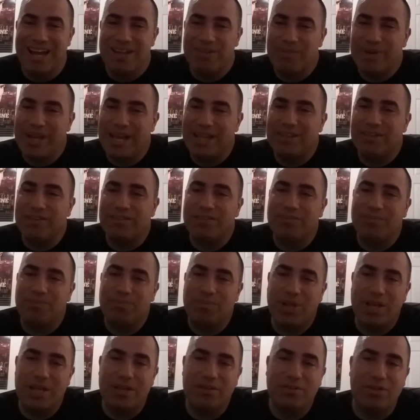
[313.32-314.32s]
We had this
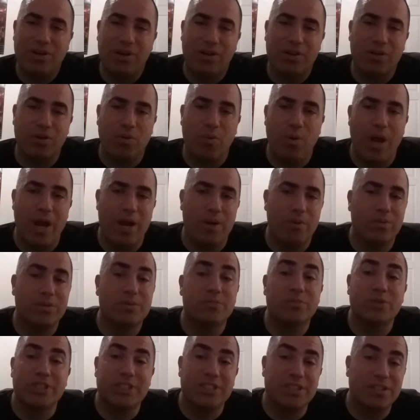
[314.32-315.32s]
place called the Quiet
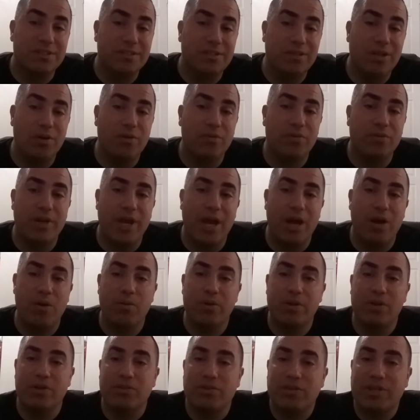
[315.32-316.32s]
Room, which is closed now,
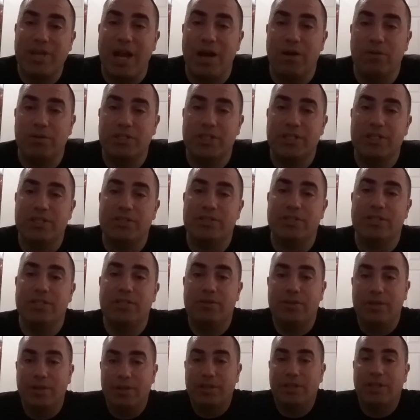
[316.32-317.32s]
where there's couches
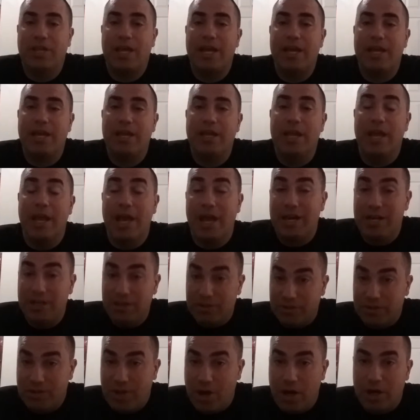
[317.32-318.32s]
and you could lay. And
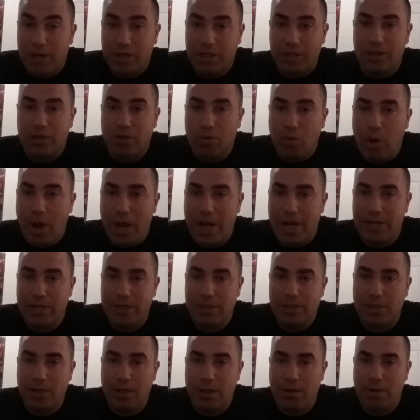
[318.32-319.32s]
it's dark and quiet
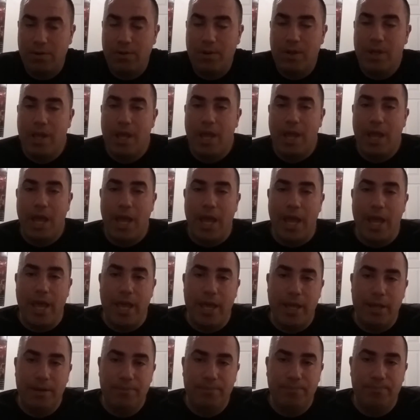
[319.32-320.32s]
in there.
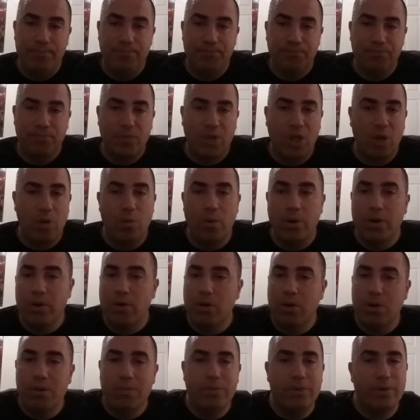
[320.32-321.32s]
And one
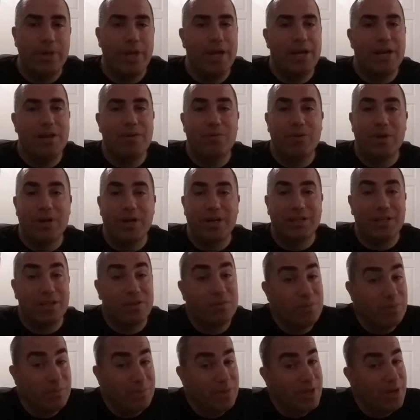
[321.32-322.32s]
horrible night at work.
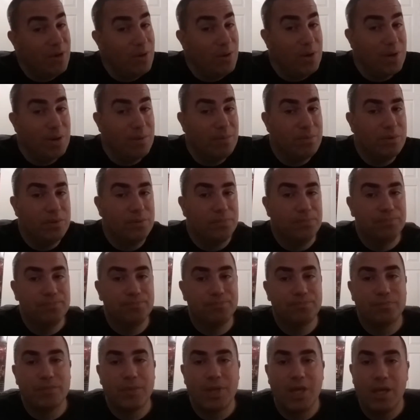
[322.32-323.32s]
That's what I'm saying, horrible.
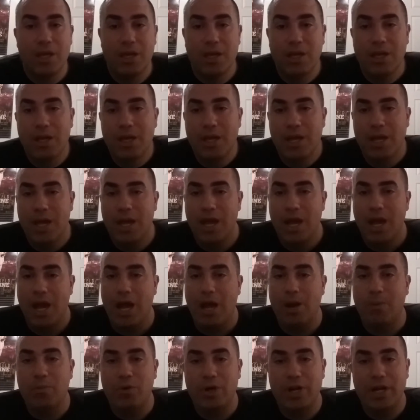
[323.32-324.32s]

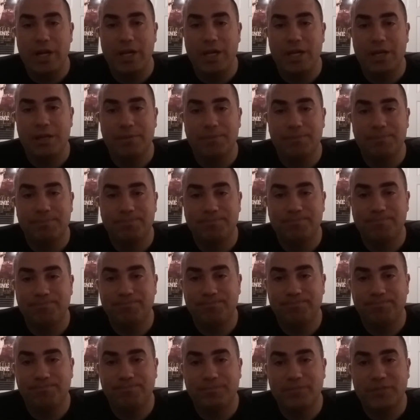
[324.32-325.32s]
I'm reading
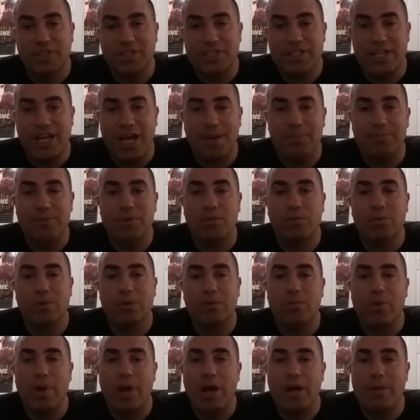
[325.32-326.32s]
the chapter
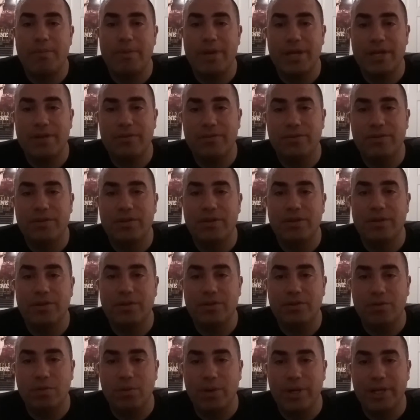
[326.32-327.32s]
where Rob heads to
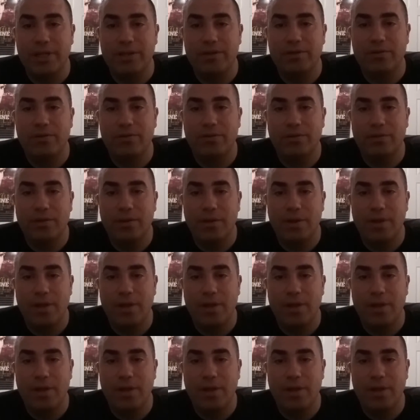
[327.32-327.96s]
the twins.